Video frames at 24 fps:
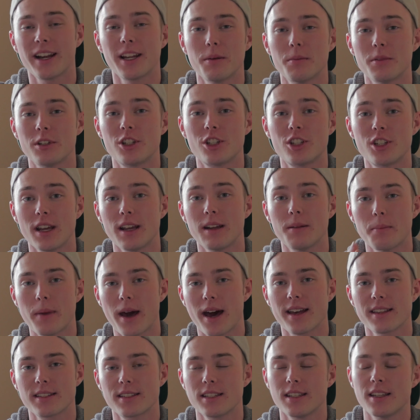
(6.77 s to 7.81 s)
name is Shayne
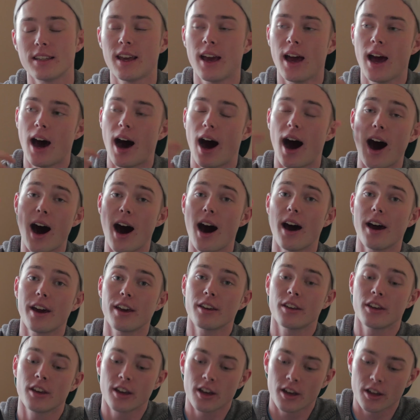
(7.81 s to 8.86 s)
Massey.
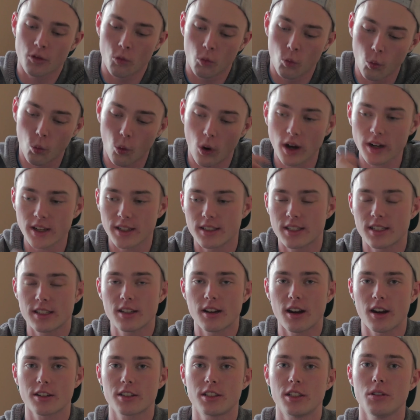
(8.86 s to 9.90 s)
I wanted to
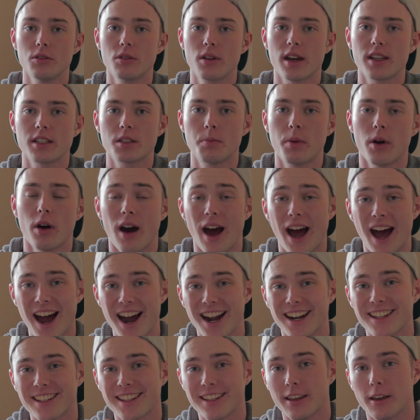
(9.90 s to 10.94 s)
talk to you guys about
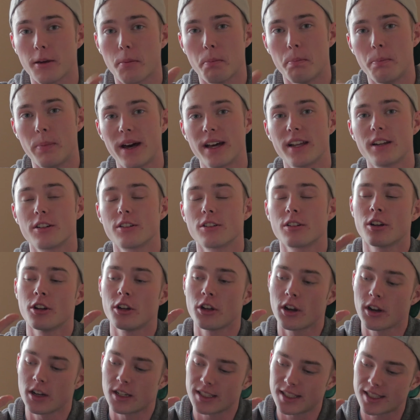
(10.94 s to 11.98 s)
how to get better
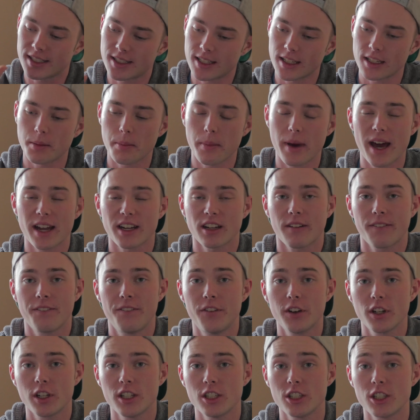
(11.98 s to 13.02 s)
cinematic
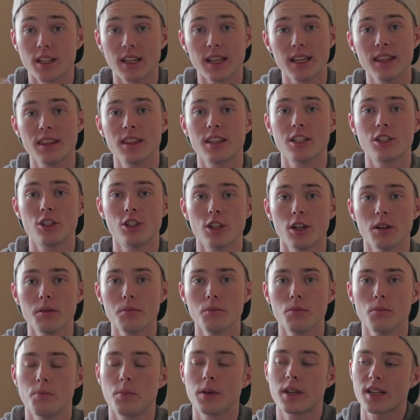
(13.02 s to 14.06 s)
footage in the
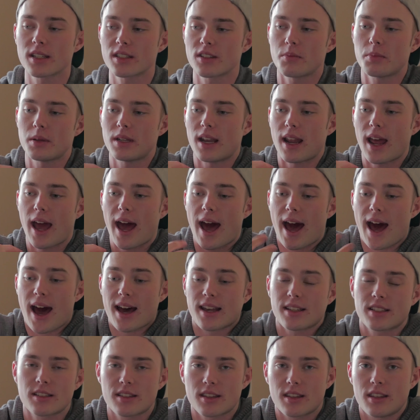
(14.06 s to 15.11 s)
gym because I've been
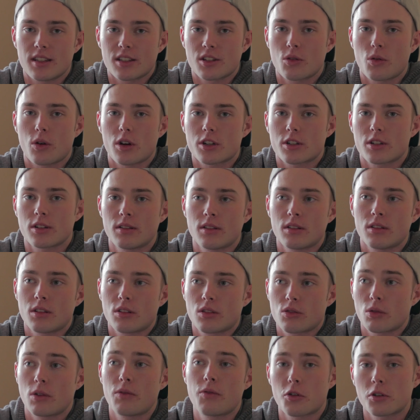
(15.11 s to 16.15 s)
asked this question
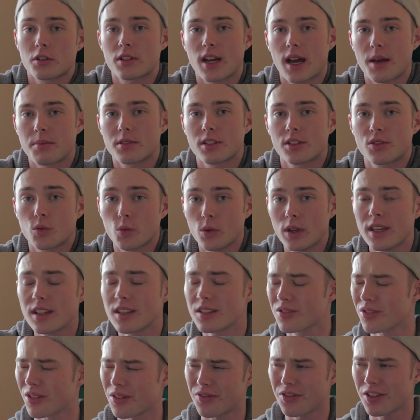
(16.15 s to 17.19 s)
3-4 times this week.
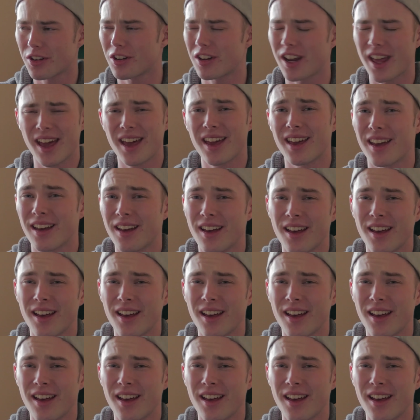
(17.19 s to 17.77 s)
So I figured, hey,